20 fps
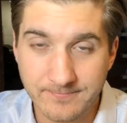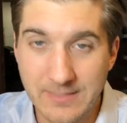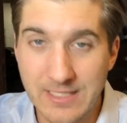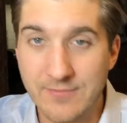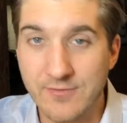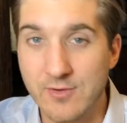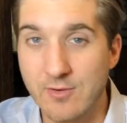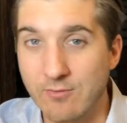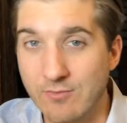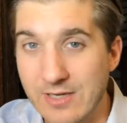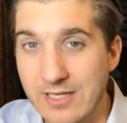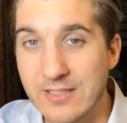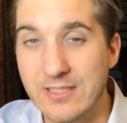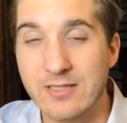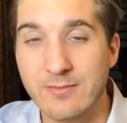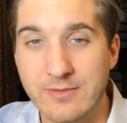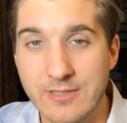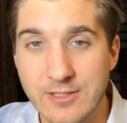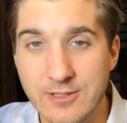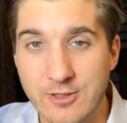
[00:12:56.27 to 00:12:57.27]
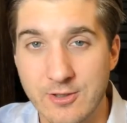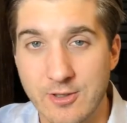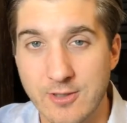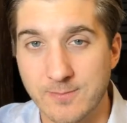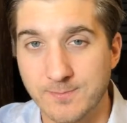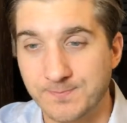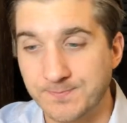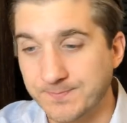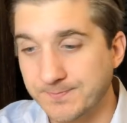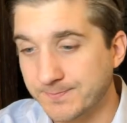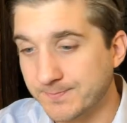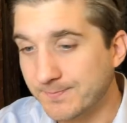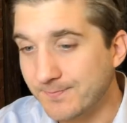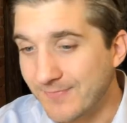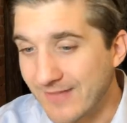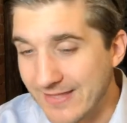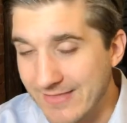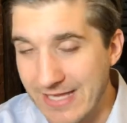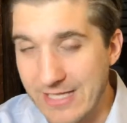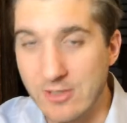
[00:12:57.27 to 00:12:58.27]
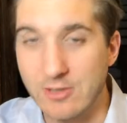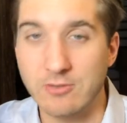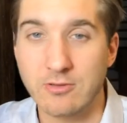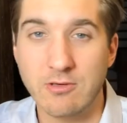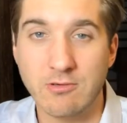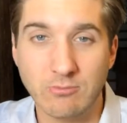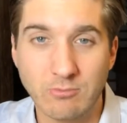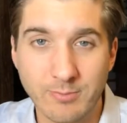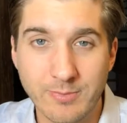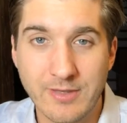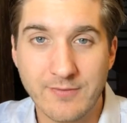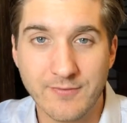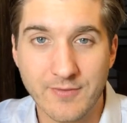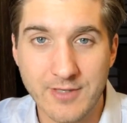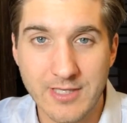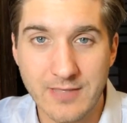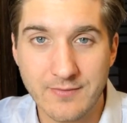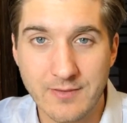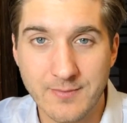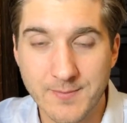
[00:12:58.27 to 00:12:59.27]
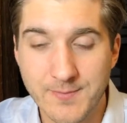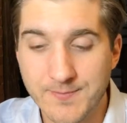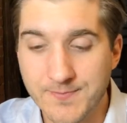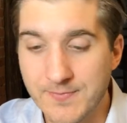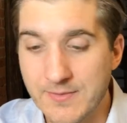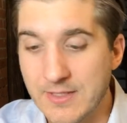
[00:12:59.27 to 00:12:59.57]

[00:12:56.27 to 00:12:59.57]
If you're reasonably certain that your loan will be forgiven,